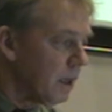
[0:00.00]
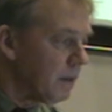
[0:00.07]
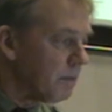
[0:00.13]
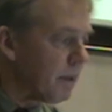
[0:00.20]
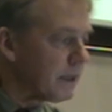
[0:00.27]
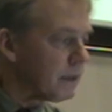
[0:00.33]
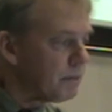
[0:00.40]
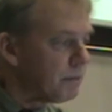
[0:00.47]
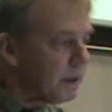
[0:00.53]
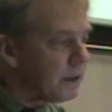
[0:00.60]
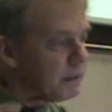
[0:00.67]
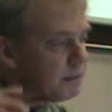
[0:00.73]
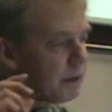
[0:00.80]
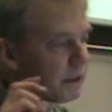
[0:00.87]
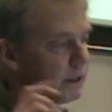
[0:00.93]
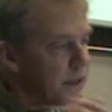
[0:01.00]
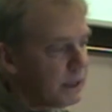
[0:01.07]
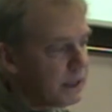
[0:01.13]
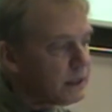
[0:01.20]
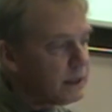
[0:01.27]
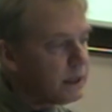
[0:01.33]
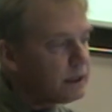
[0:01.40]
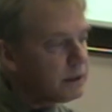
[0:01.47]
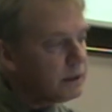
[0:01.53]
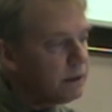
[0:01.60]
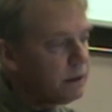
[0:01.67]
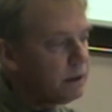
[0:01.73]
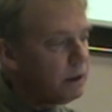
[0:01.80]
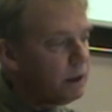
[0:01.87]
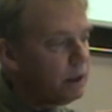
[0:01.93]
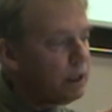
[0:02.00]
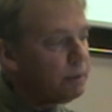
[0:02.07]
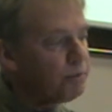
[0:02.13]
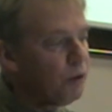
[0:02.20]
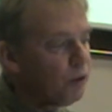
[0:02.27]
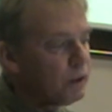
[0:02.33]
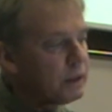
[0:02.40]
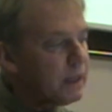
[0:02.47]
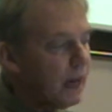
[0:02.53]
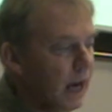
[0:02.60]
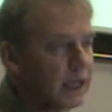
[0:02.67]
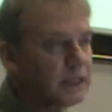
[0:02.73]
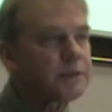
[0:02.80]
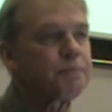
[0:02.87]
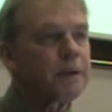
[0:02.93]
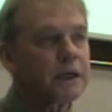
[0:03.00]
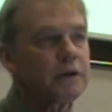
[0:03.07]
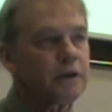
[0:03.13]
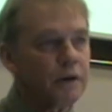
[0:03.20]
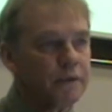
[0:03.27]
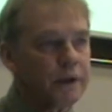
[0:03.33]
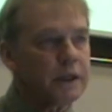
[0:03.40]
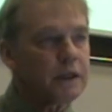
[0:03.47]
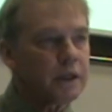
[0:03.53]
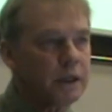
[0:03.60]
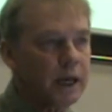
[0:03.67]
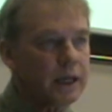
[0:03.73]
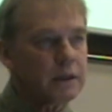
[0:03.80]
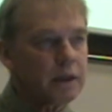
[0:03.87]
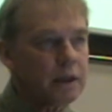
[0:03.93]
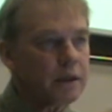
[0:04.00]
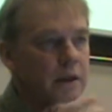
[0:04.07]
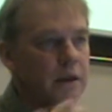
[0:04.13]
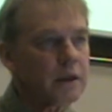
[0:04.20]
But this is an important aspect of it, that